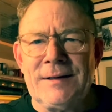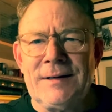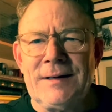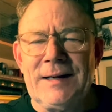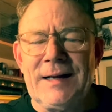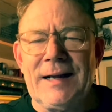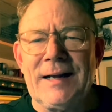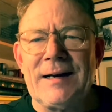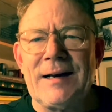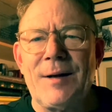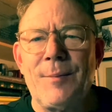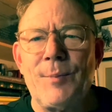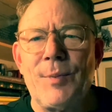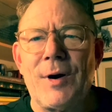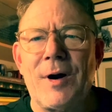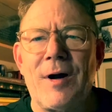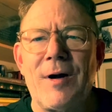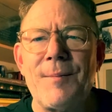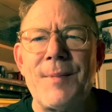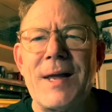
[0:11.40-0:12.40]
But
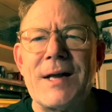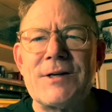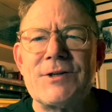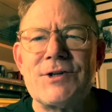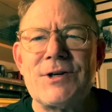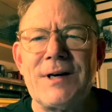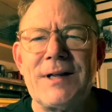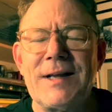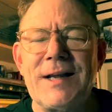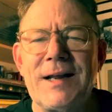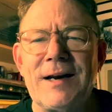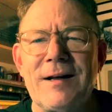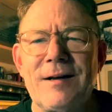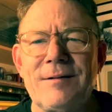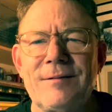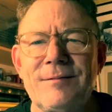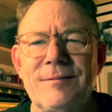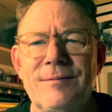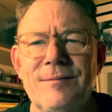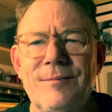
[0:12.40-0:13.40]
I'm actually in
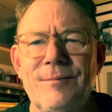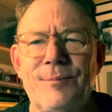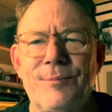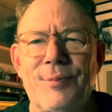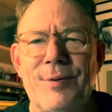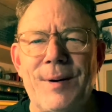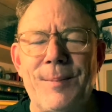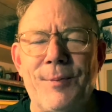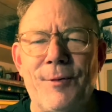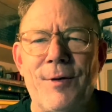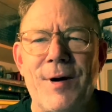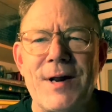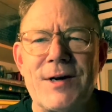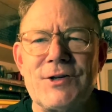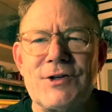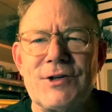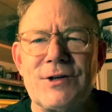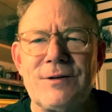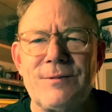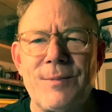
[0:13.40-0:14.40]
a
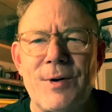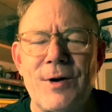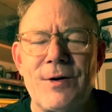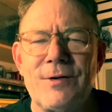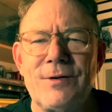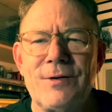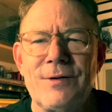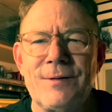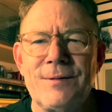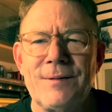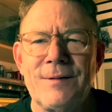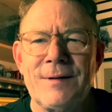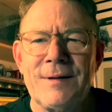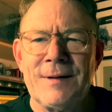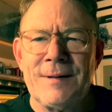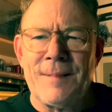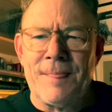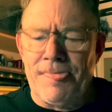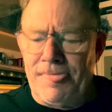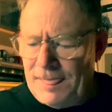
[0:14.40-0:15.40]
preparation mode.
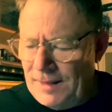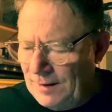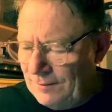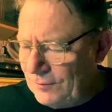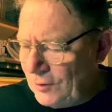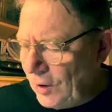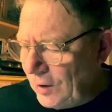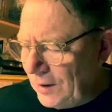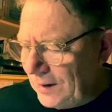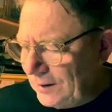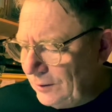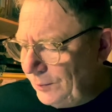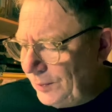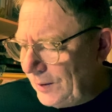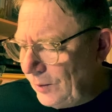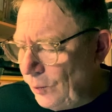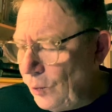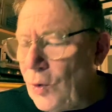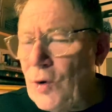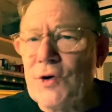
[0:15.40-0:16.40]
Got a little bit
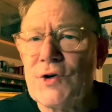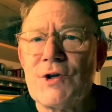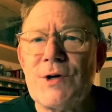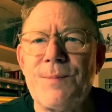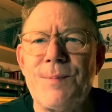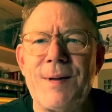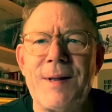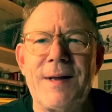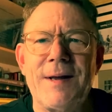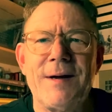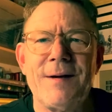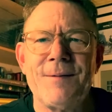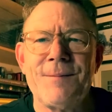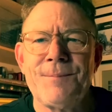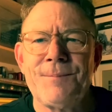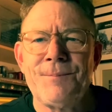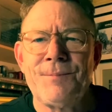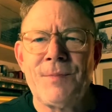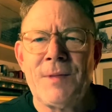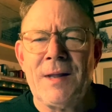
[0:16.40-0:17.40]
of worship here
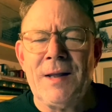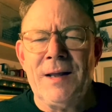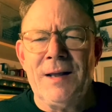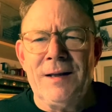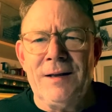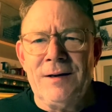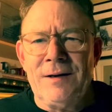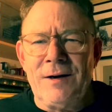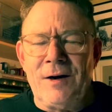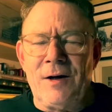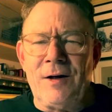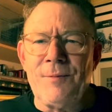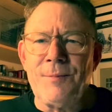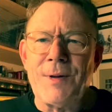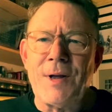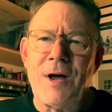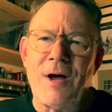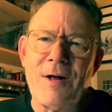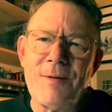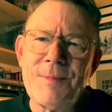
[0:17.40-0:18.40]
on
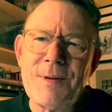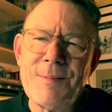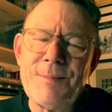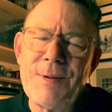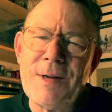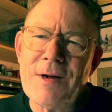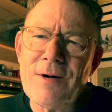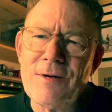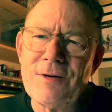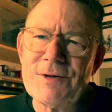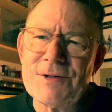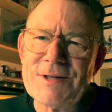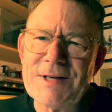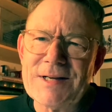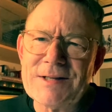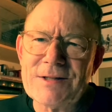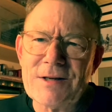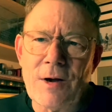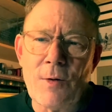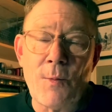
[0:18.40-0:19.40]
behind me because
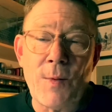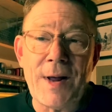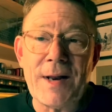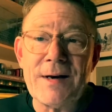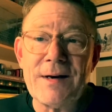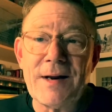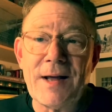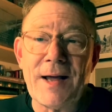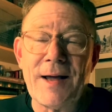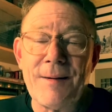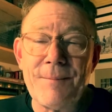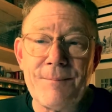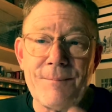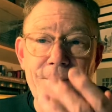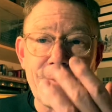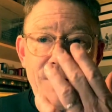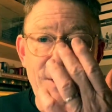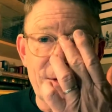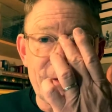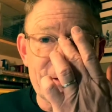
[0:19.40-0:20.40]
as I went
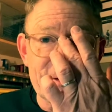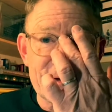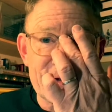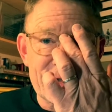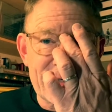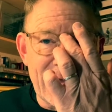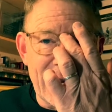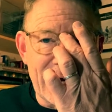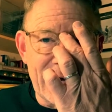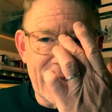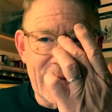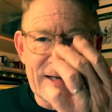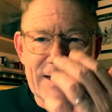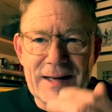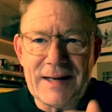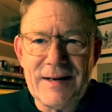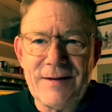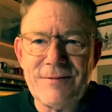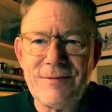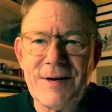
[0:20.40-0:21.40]
on Saturday
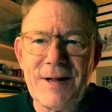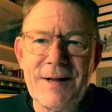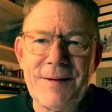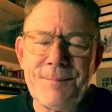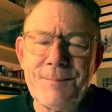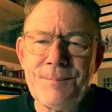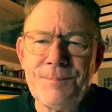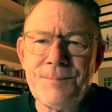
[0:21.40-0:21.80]
evening